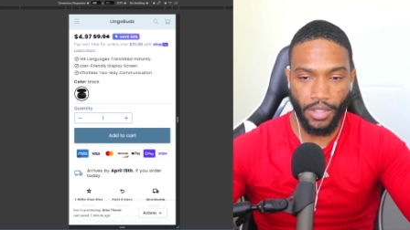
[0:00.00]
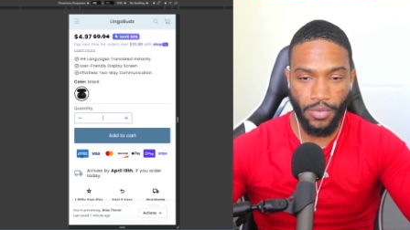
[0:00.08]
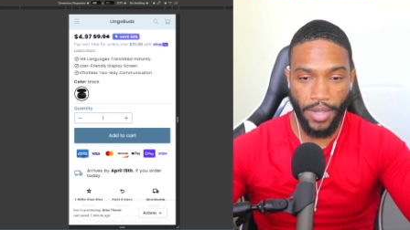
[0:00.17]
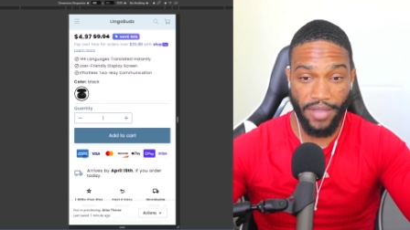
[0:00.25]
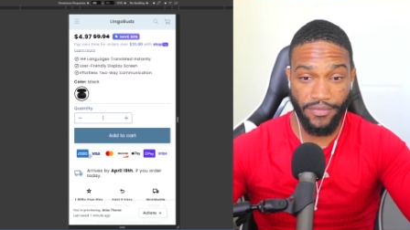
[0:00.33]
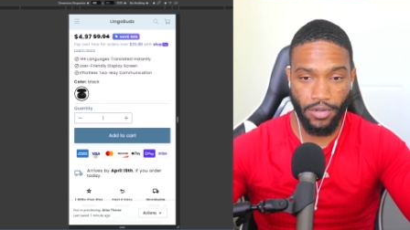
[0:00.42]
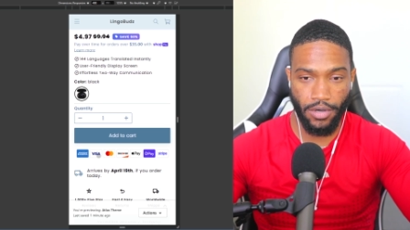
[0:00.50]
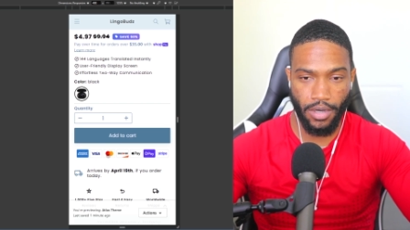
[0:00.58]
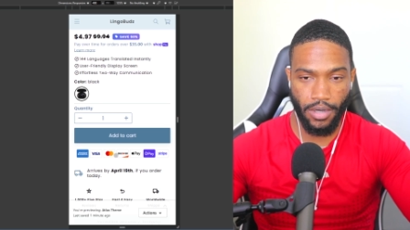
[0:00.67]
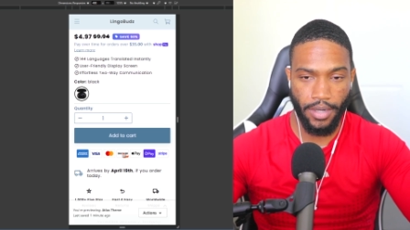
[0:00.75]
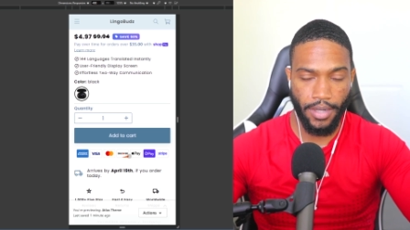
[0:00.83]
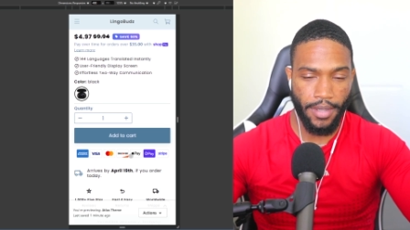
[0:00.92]
You have
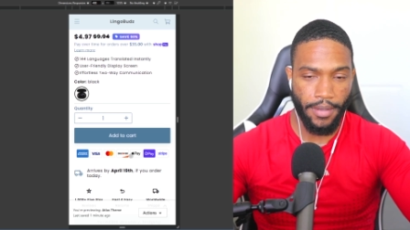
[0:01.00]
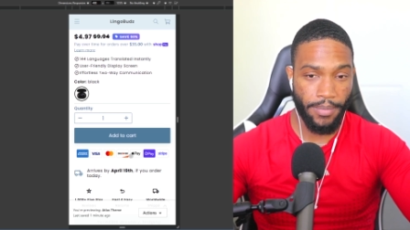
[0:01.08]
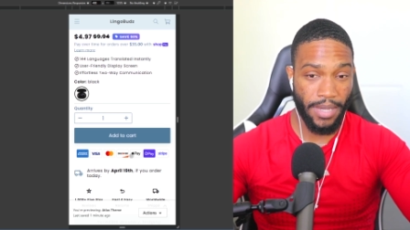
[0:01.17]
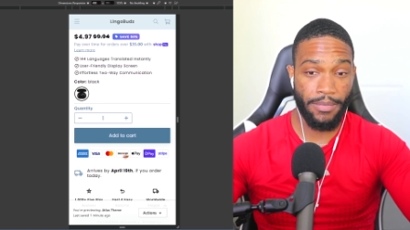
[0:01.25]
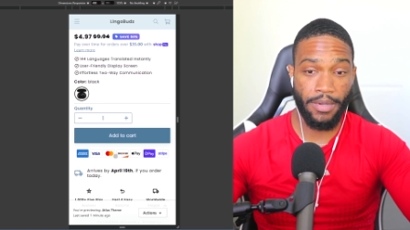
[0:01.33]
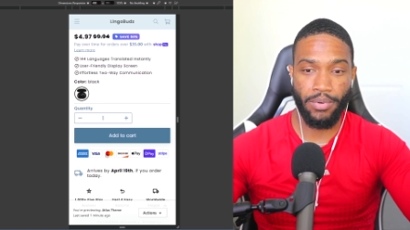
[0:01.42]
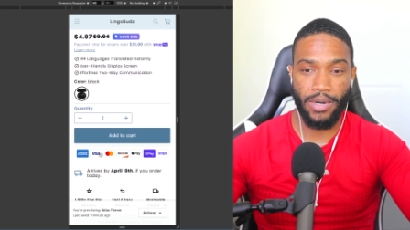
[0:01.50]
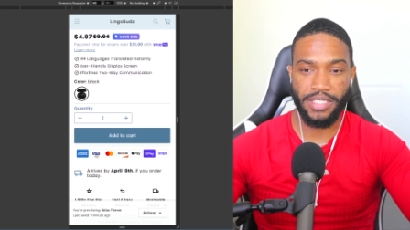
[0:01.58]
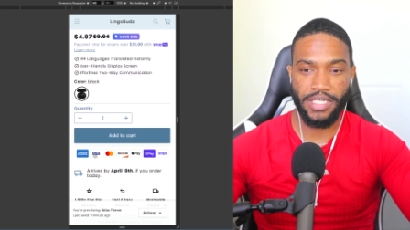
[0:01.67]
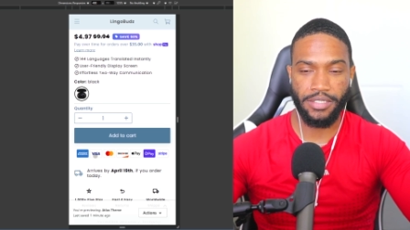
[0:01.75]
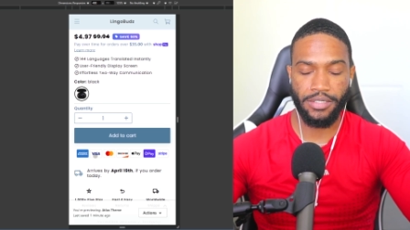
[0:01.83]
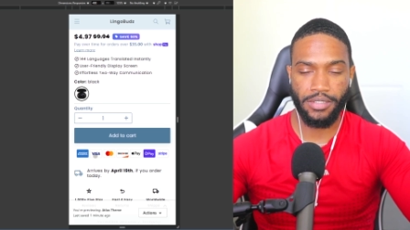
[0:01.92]
your payment
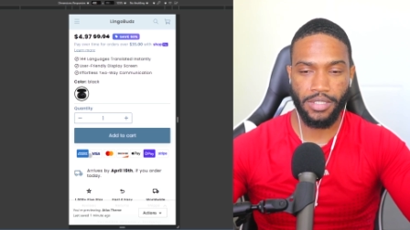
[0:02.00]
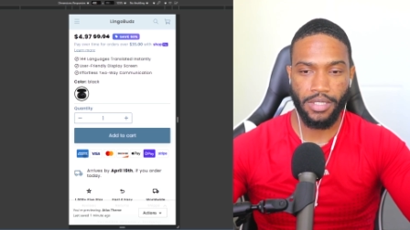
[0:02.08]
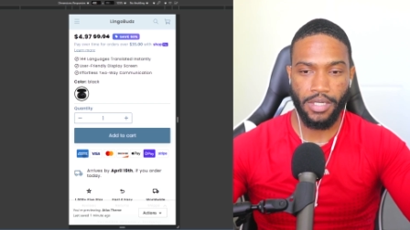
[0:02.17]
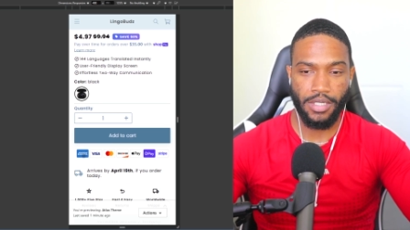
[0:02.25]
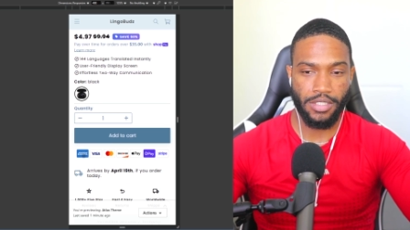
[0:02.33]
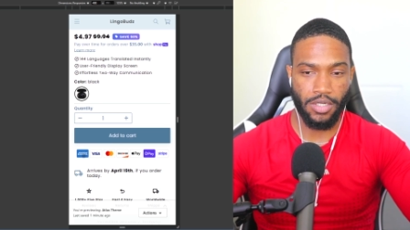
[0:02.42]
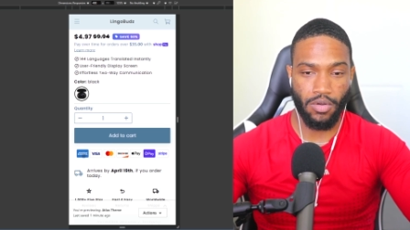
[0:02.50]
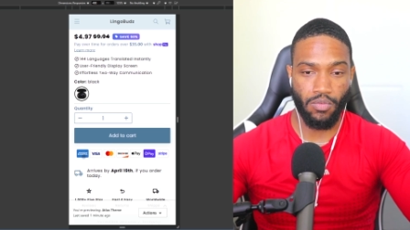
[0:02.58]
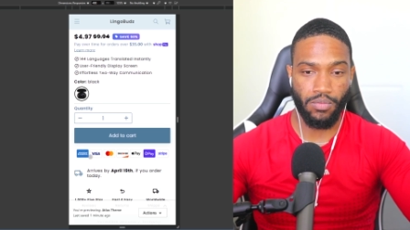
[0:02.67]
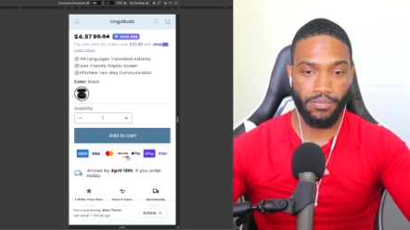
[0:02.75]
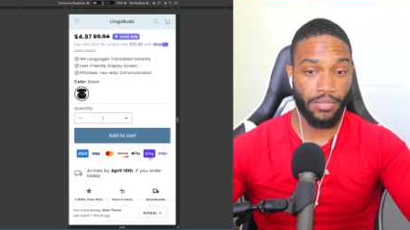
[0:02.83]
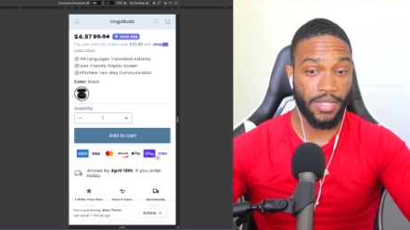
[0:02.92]
processors.
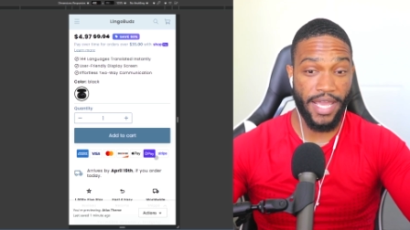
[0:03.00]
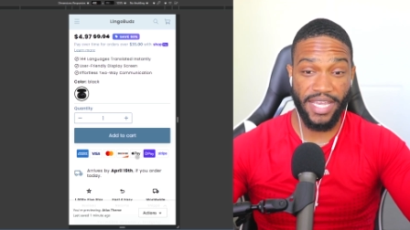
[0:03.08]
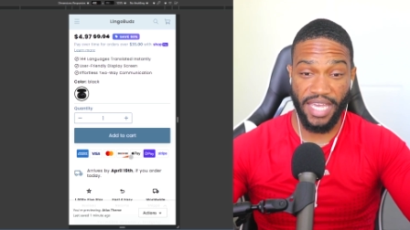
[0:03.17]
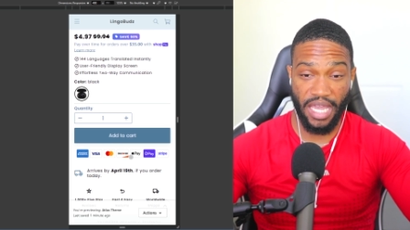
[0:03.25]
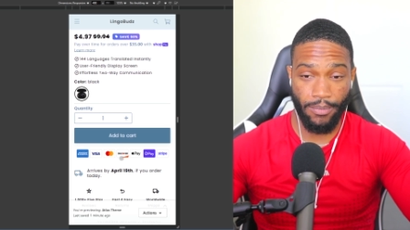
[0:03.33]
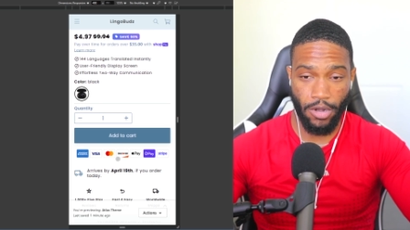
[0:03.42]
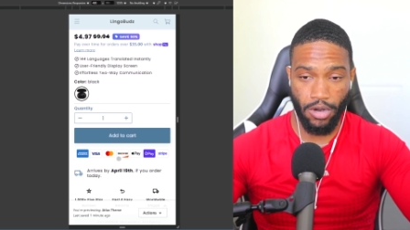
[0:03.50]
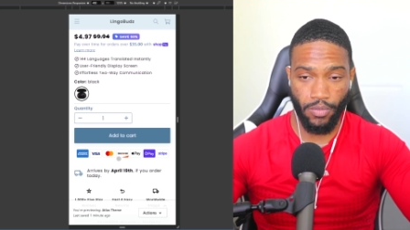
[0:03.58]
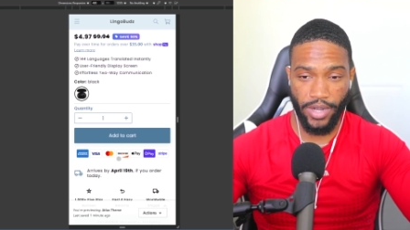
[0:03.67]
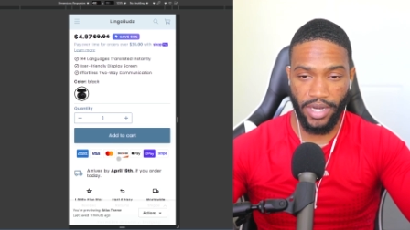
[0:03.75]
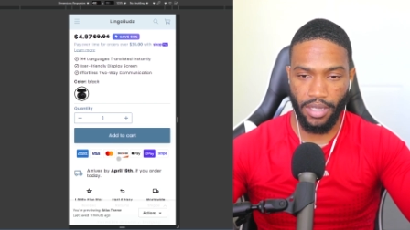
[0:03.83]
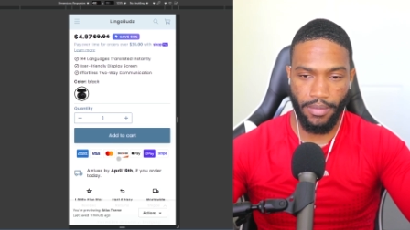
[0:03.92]
So they came
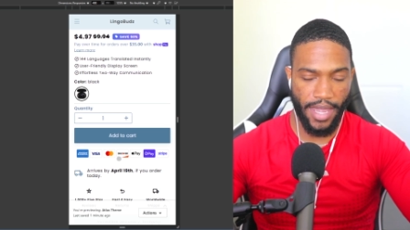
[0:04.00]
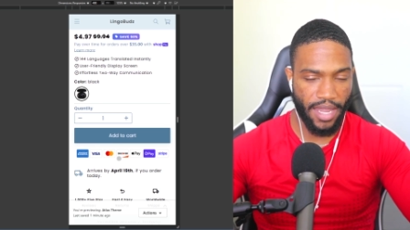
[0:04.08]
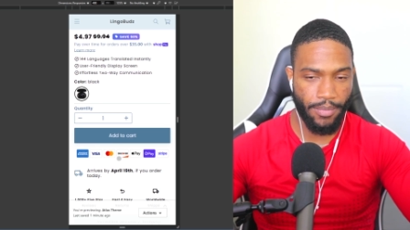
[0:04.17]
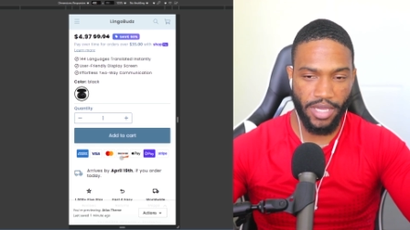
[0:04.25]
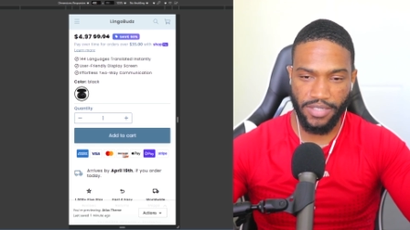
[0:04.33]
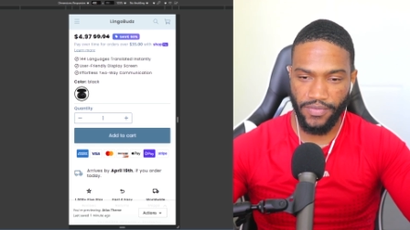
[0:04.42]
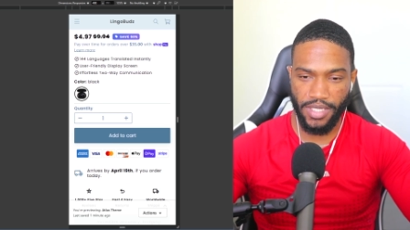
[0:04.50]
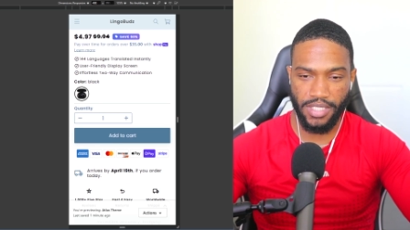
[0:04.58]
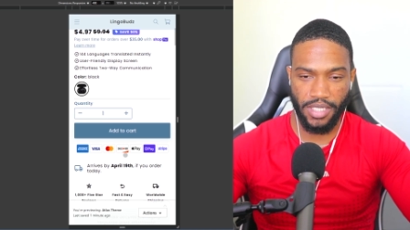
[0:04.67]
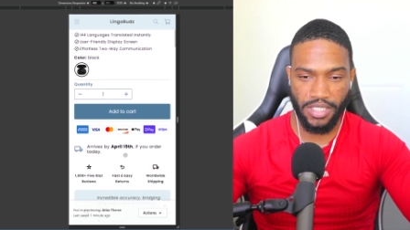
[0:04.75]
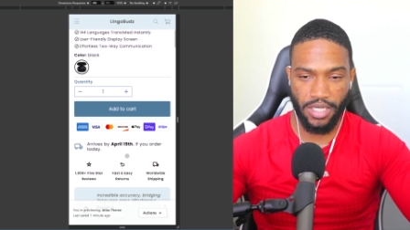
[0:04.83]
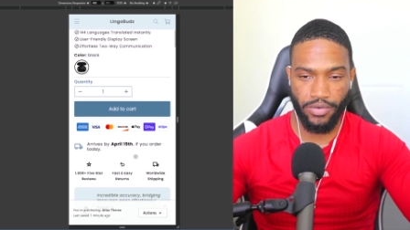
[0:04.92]
already, Amex,
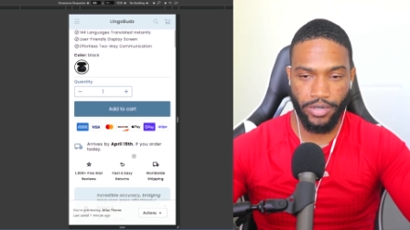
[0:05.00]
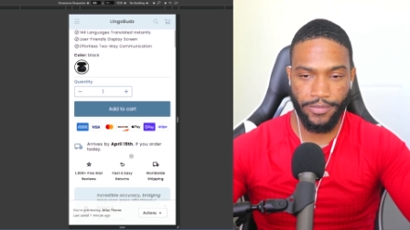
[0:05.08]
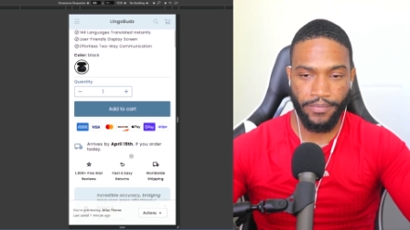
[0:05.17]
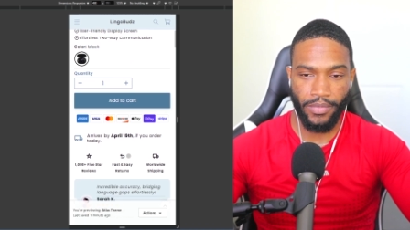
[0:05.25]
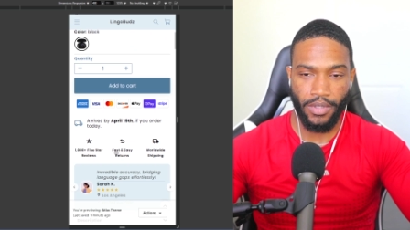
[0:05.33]
Visa, etc.